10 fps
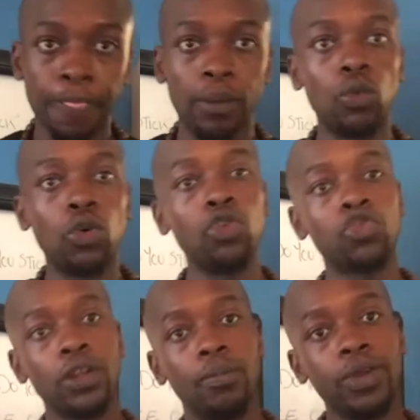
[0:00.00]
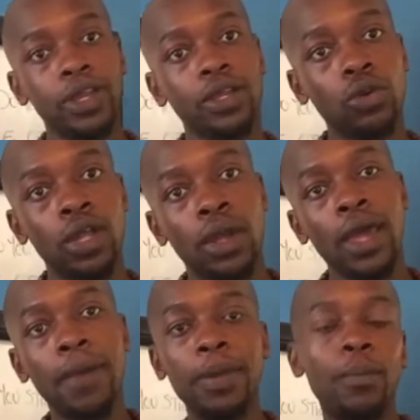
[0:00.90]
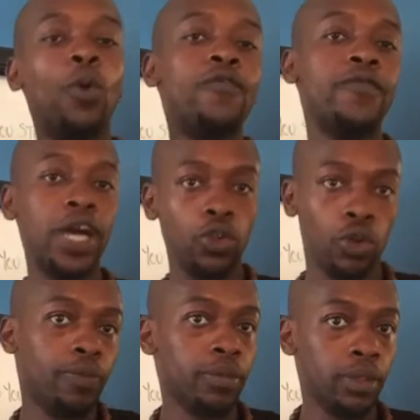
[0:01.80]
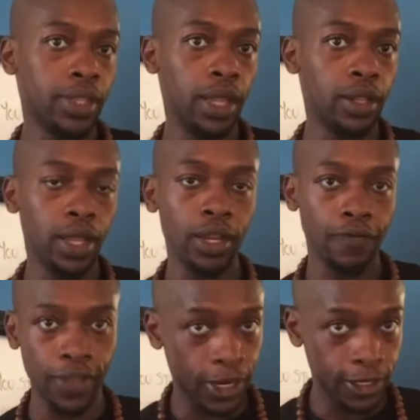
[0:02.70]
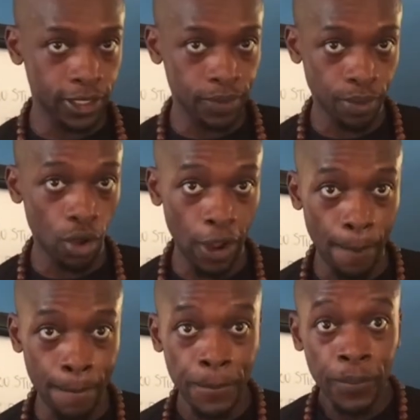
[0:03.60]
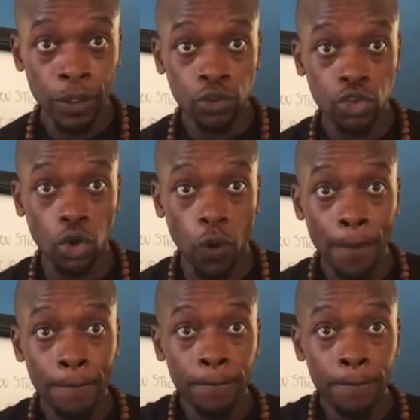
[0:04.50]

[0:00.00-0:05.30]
I'm going to try to bring you a bit more value than anything else. All right, so